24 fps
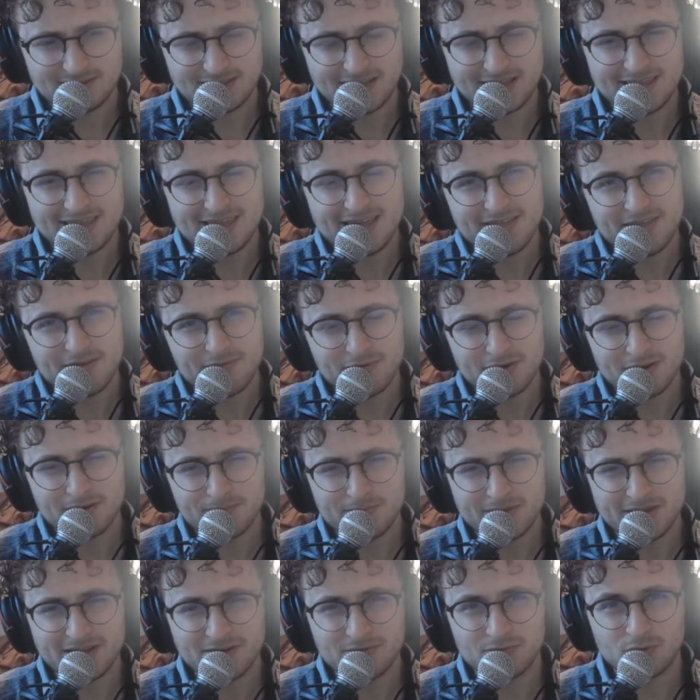yeah, they ran
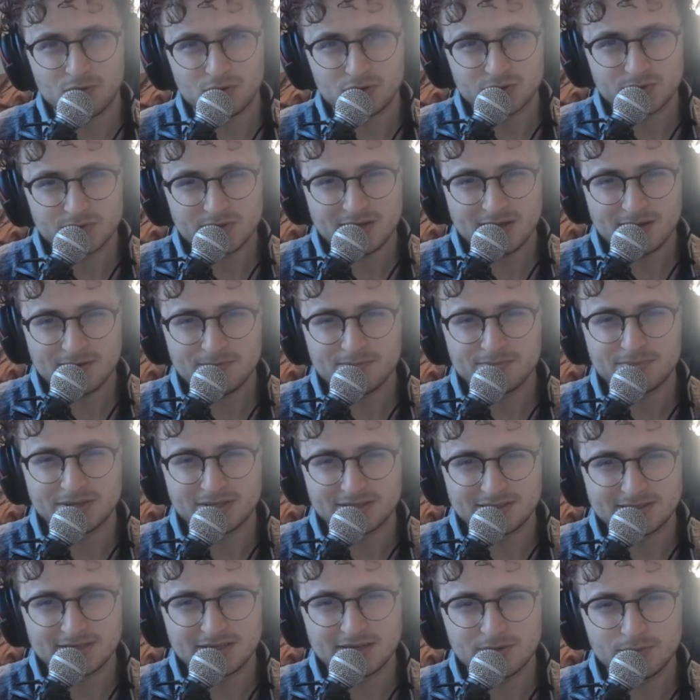pick and rolls with him, but
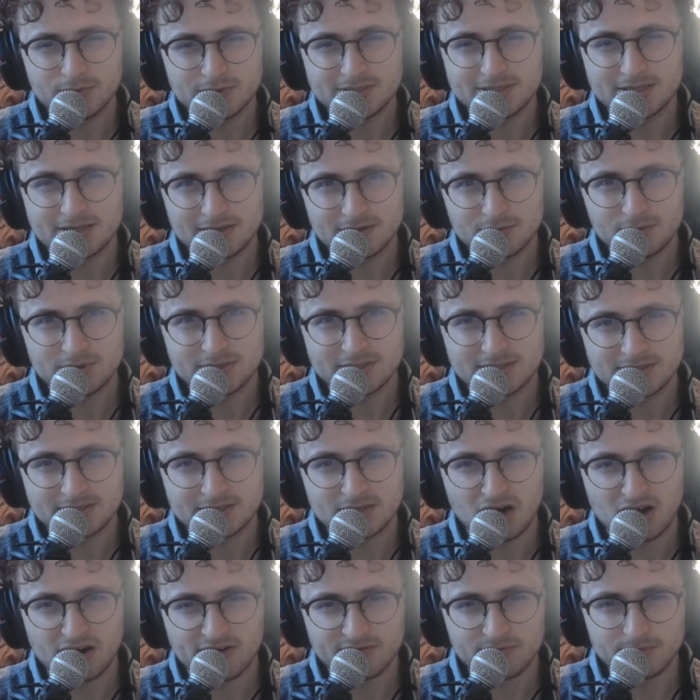it was the
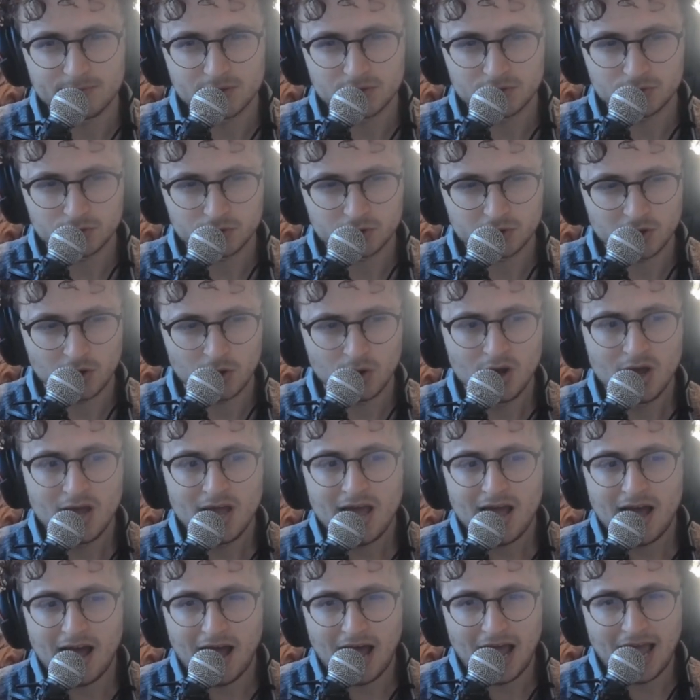Donovan Mitchell show.
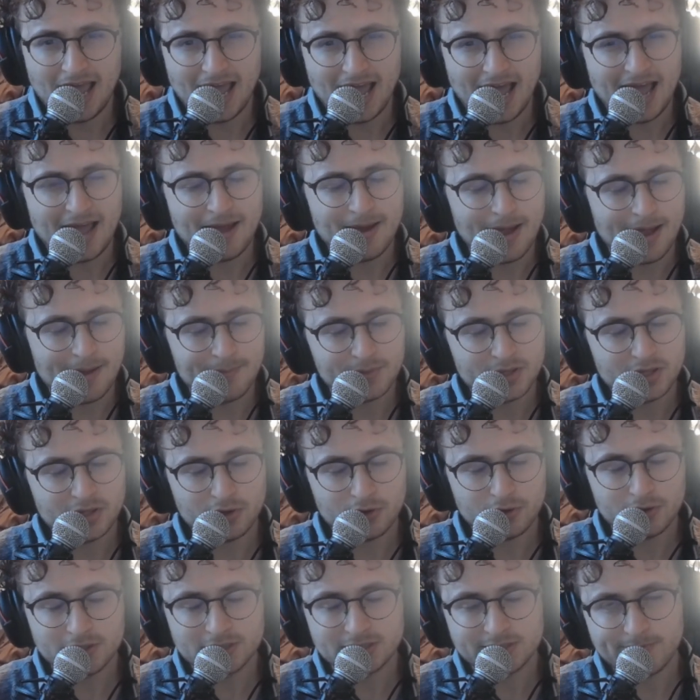I'm
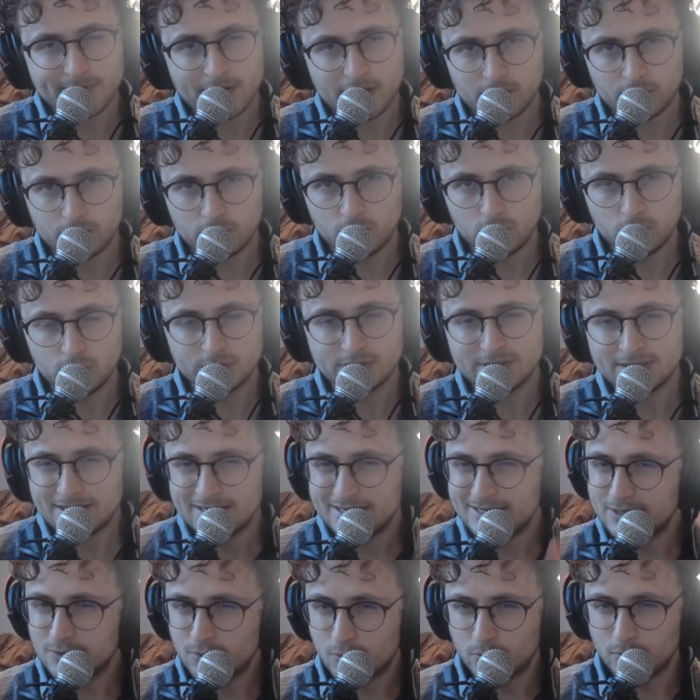curious about whose
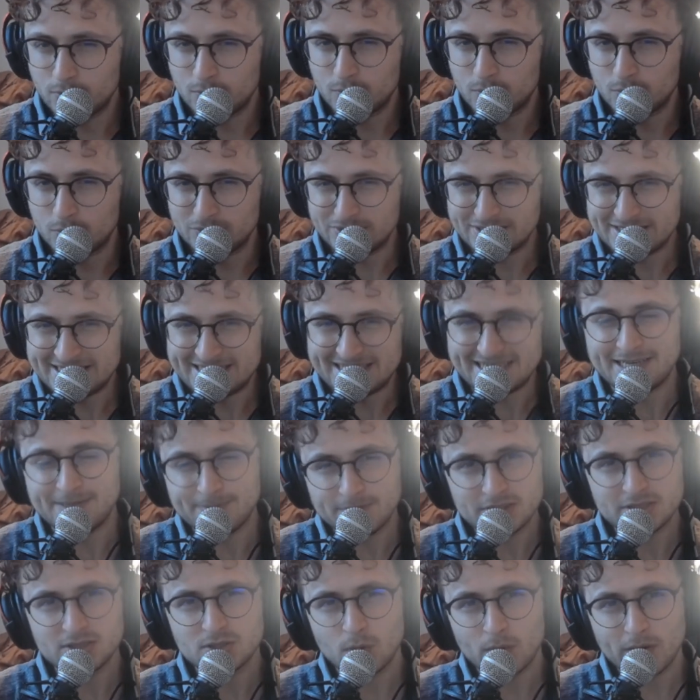quote unquote team
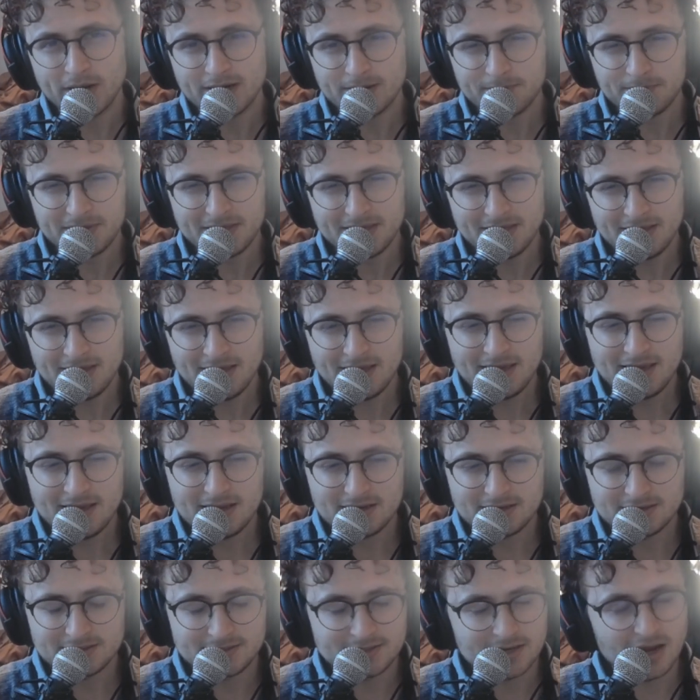it's going to be,
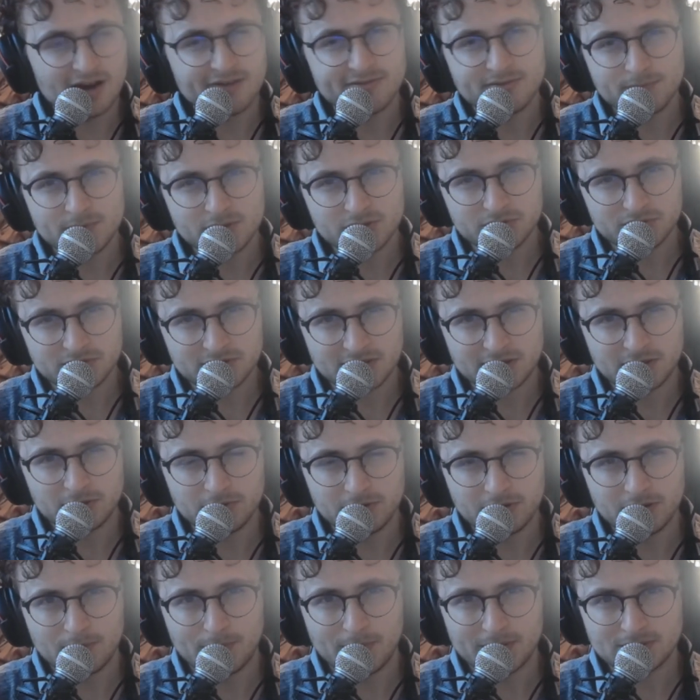because Donovan Mitchell's clearly
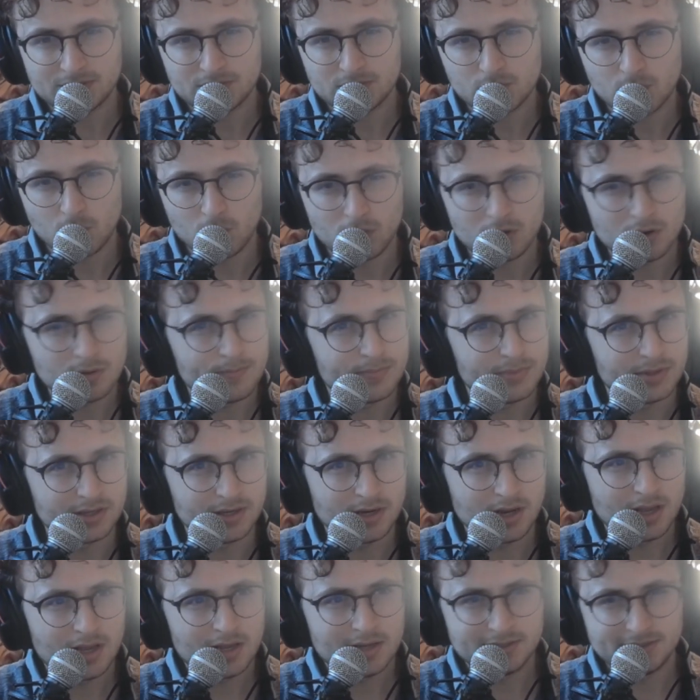the best scorer, but
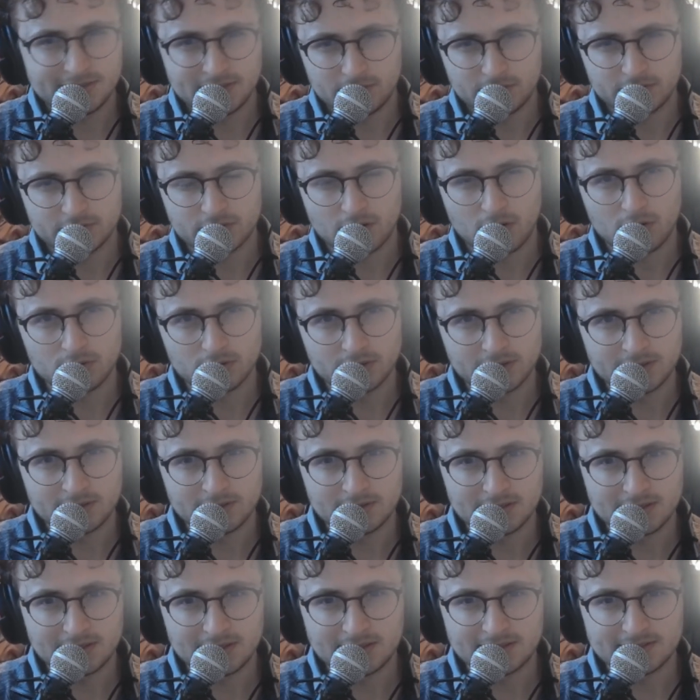Darius Garland
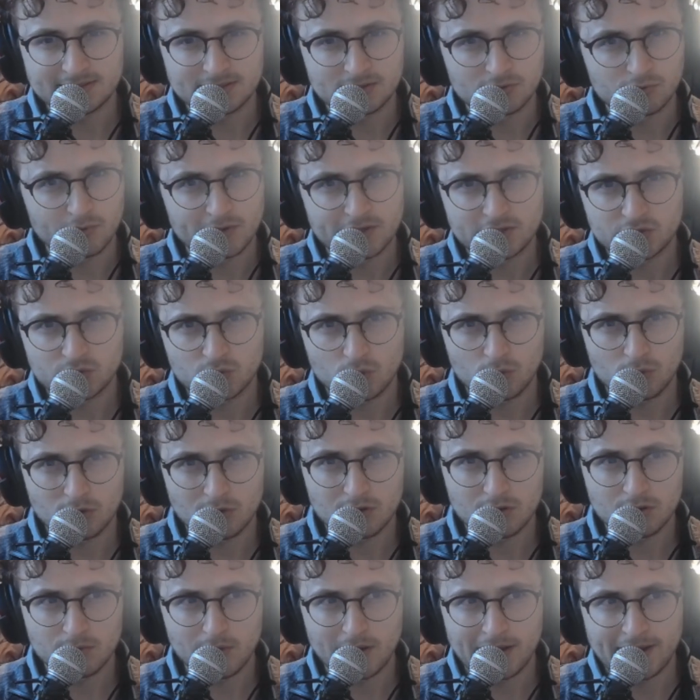is a great
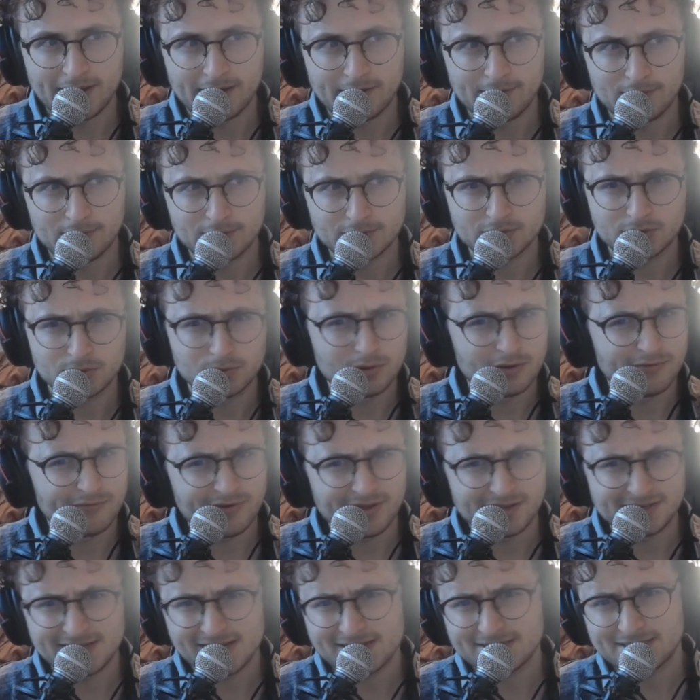scorer and also a
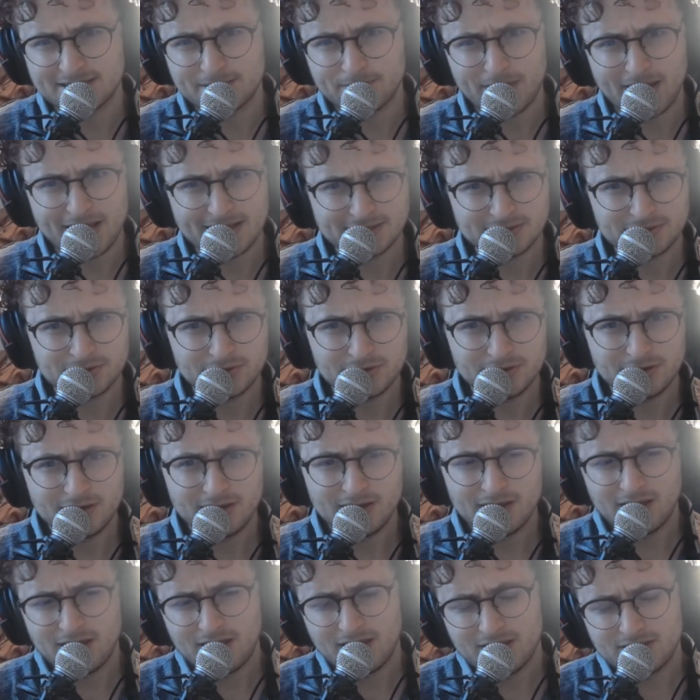fantastic passer.
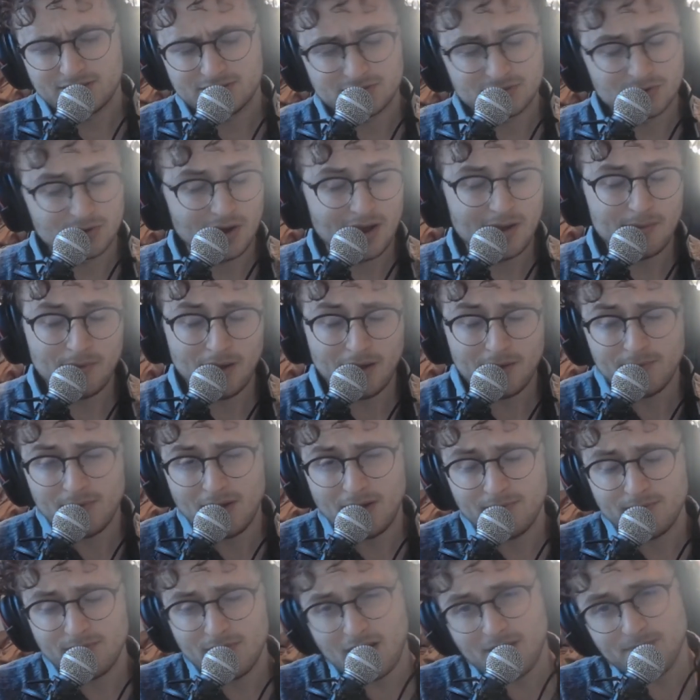So
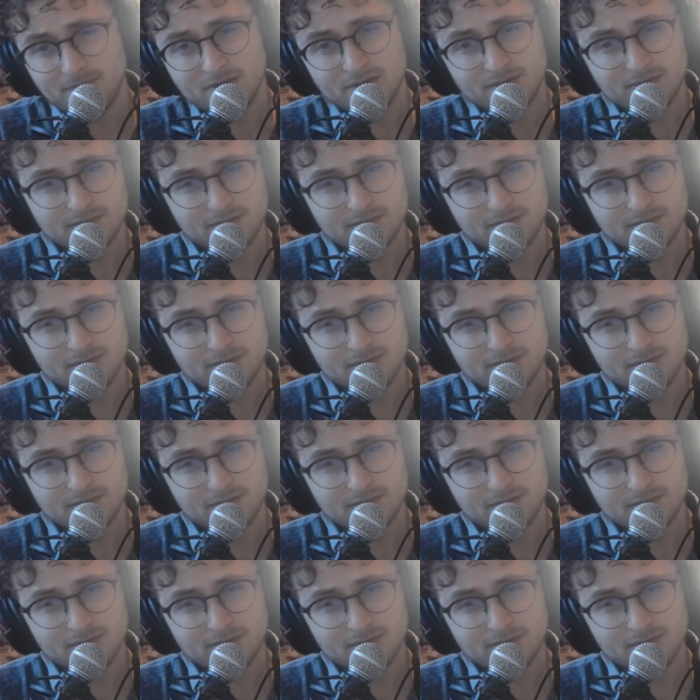I'm